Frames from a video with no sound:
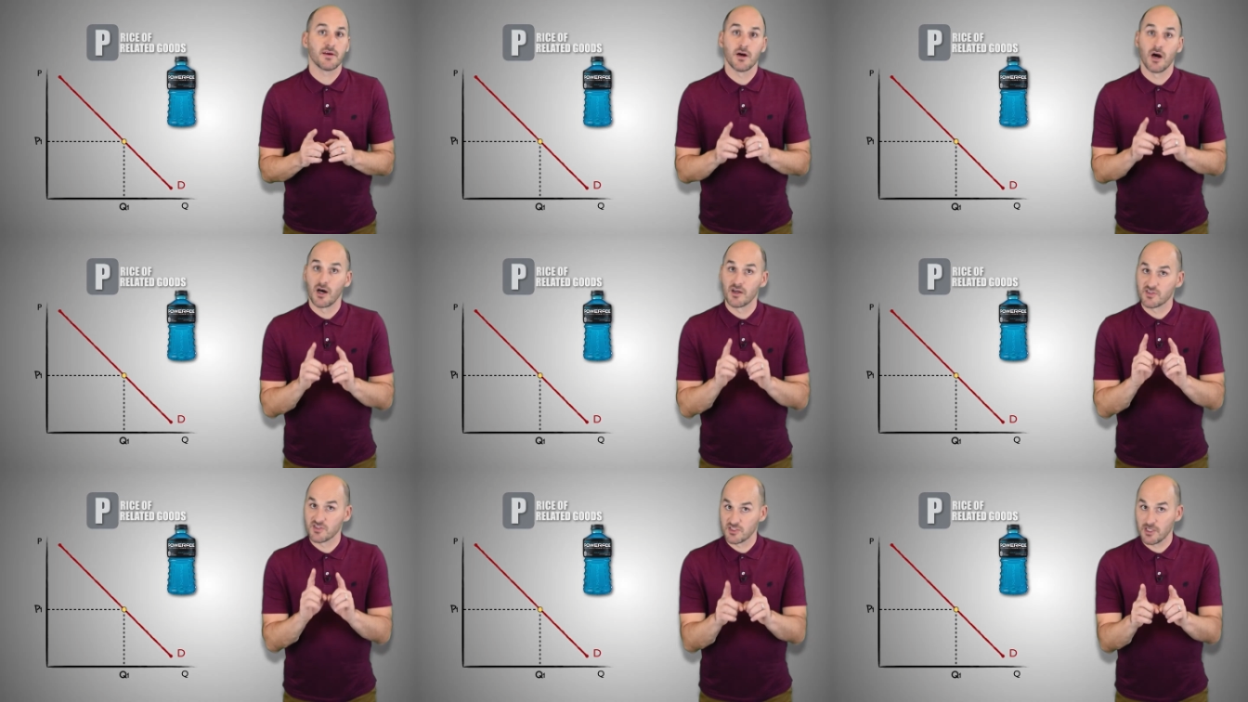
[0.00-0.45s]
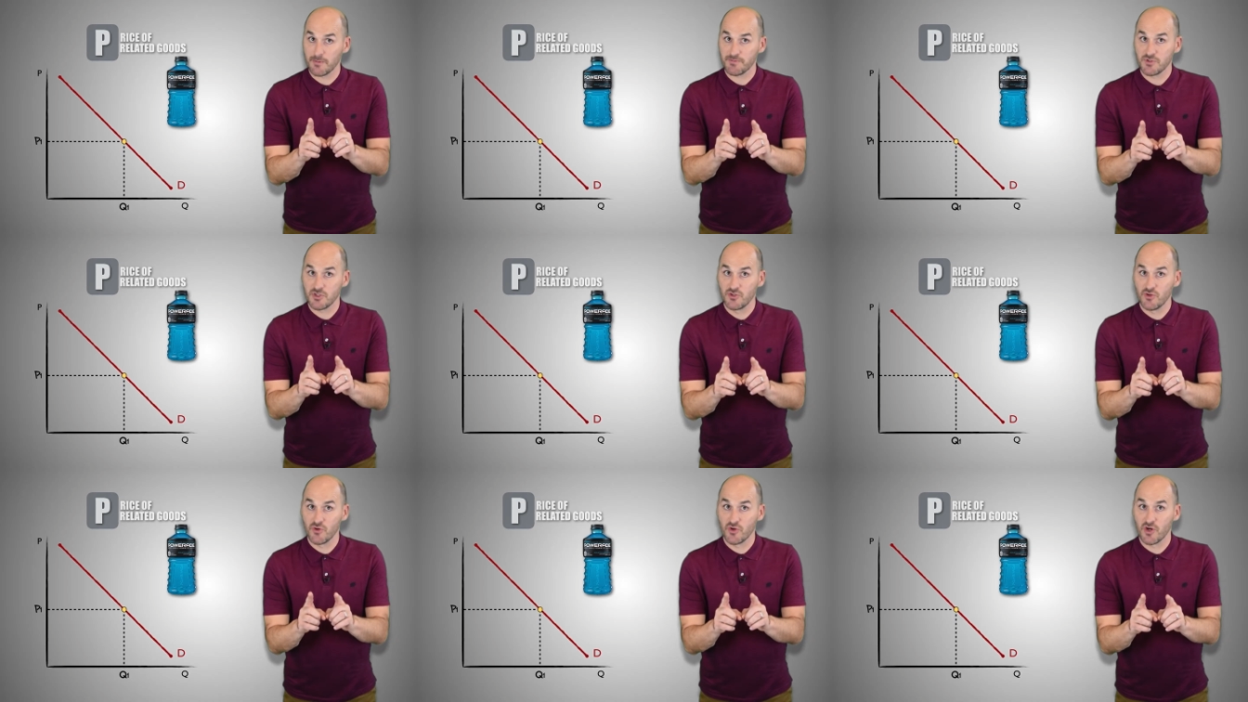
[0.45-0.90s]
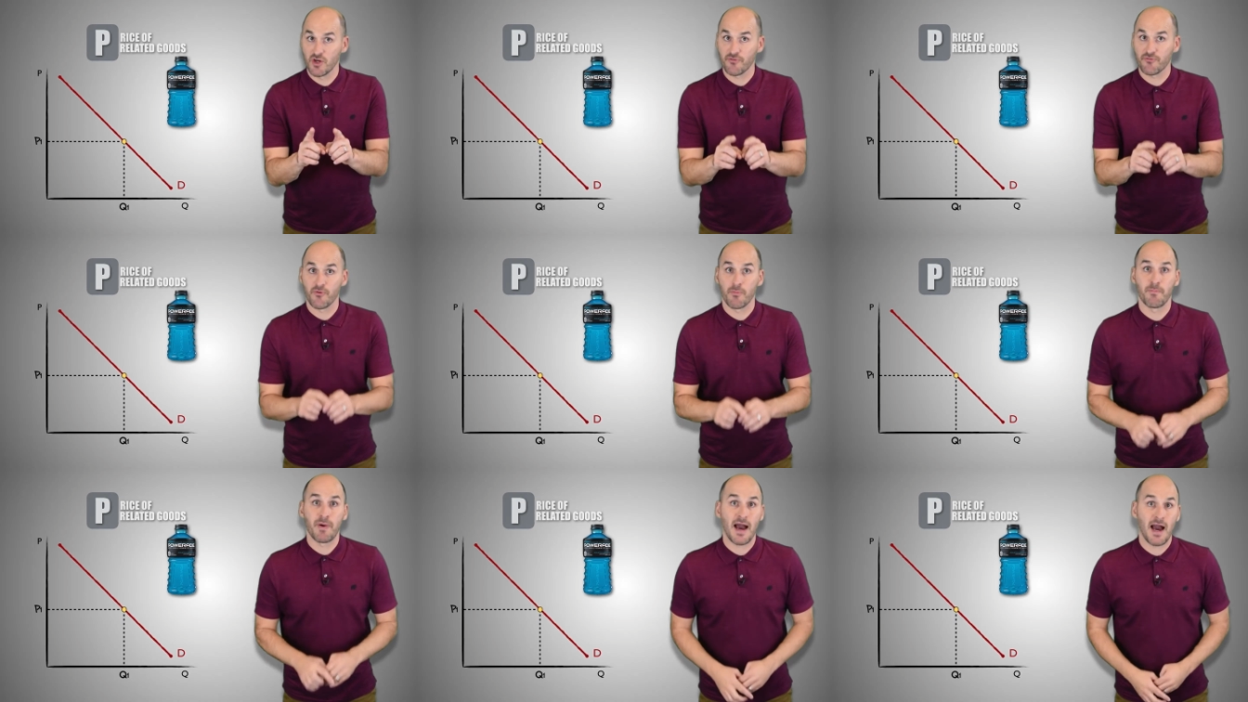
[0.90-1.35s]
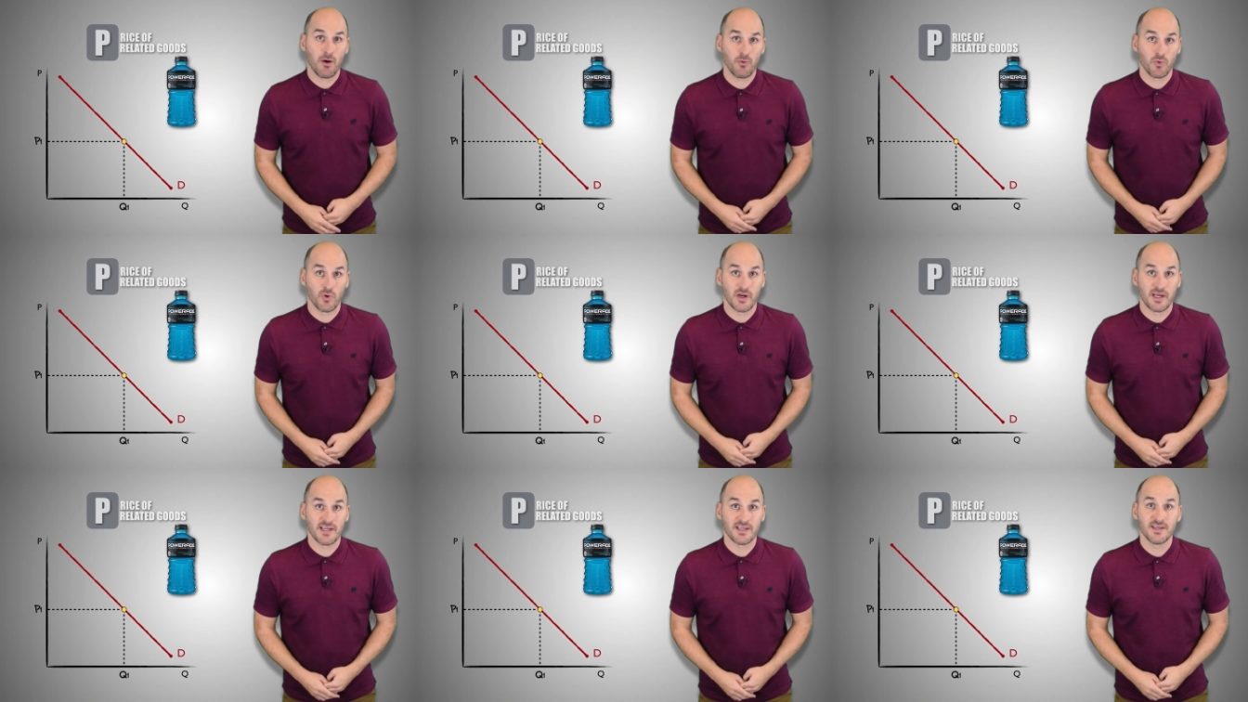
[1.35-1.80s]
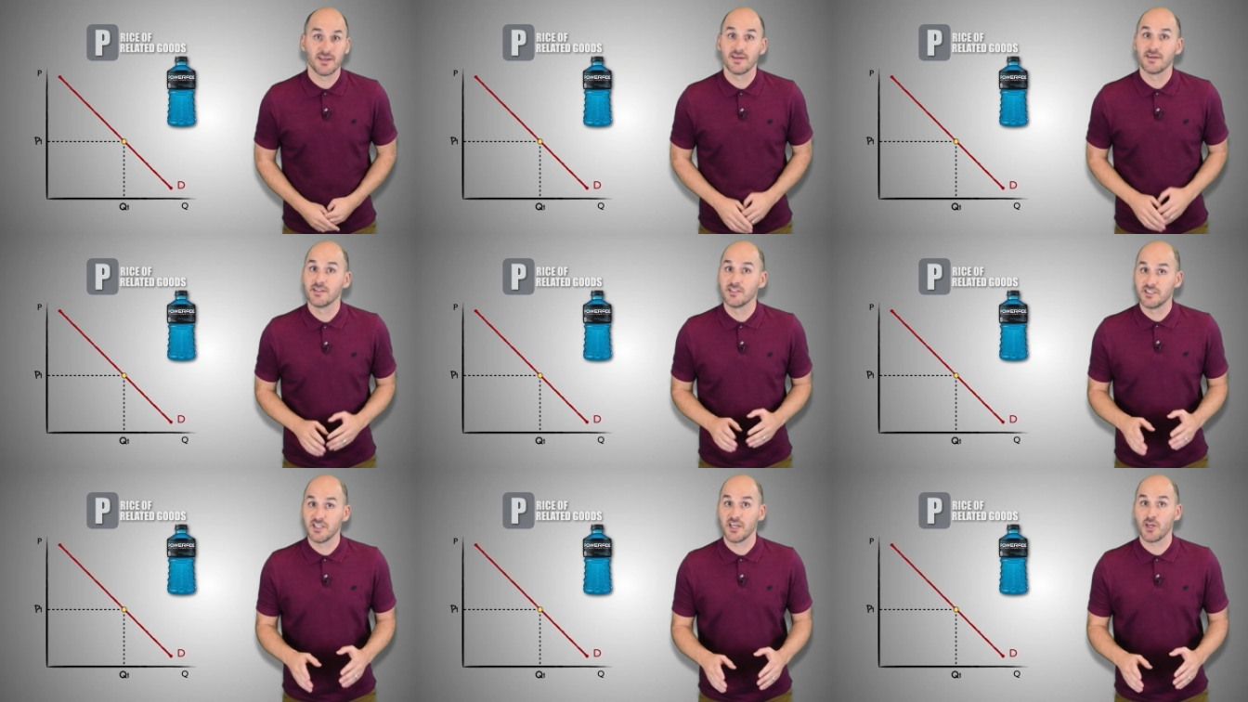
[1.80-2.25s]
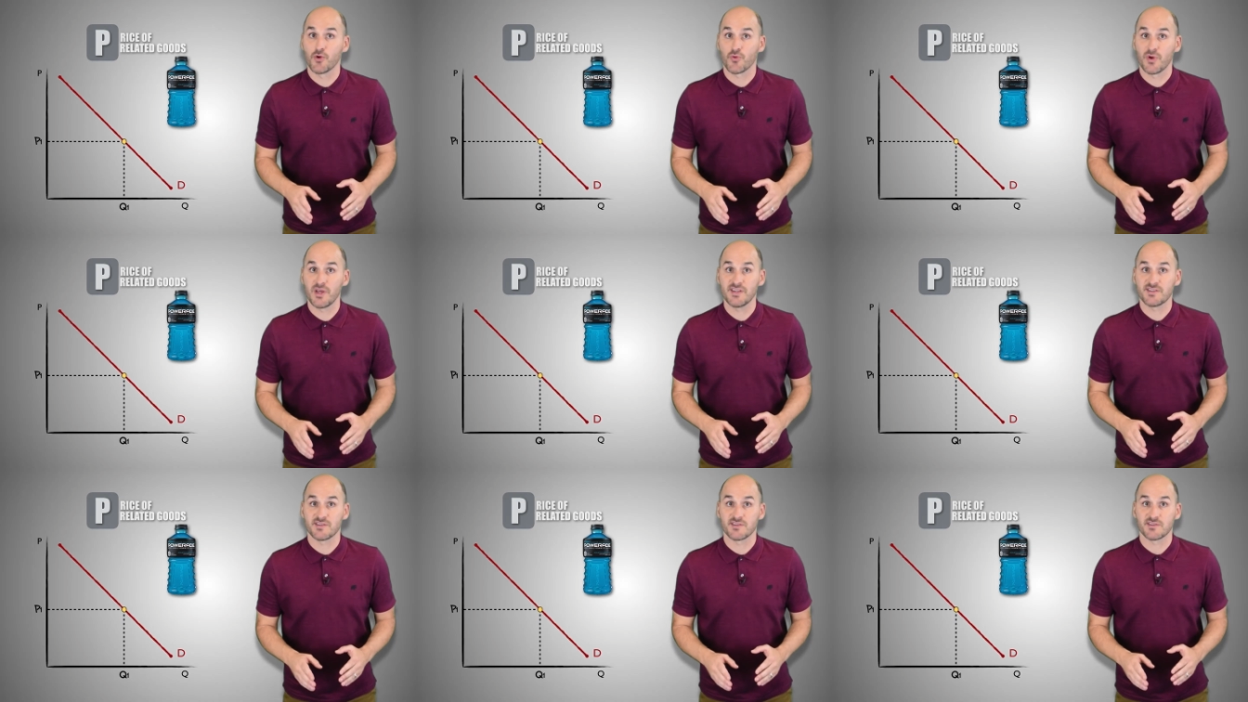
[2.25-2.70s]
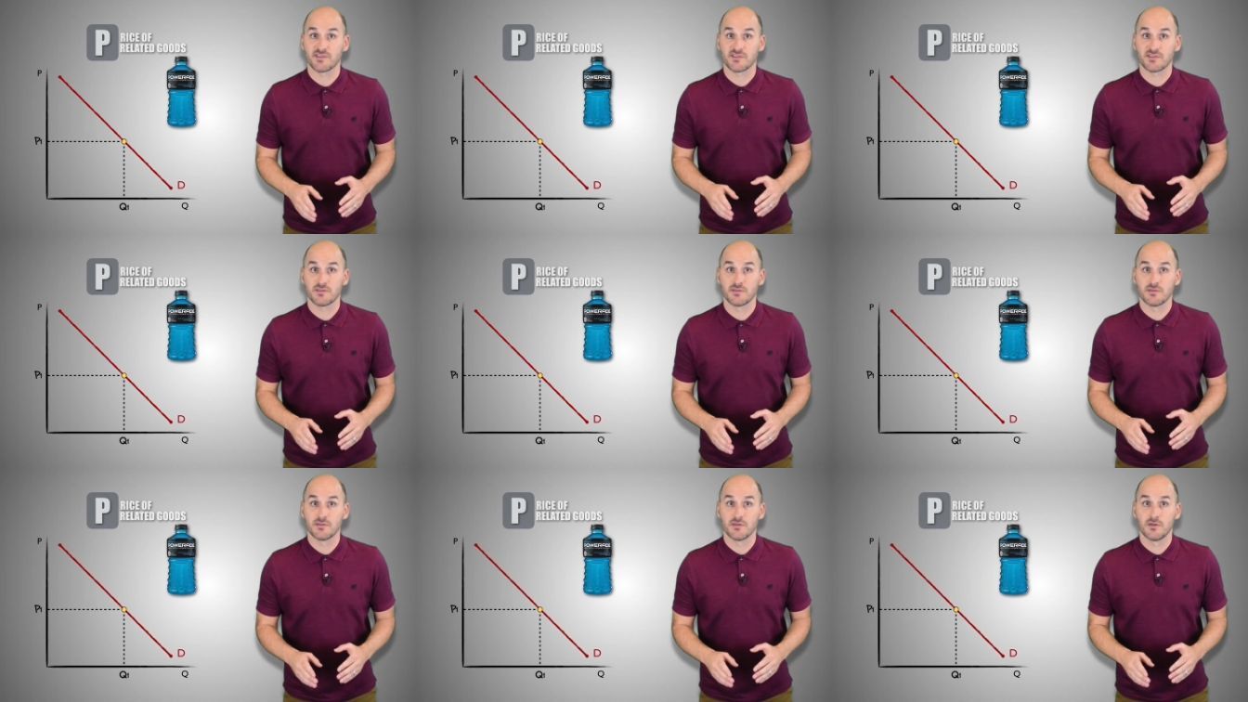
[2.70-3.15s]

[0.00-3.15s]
a substitute good for Powerade, decreases.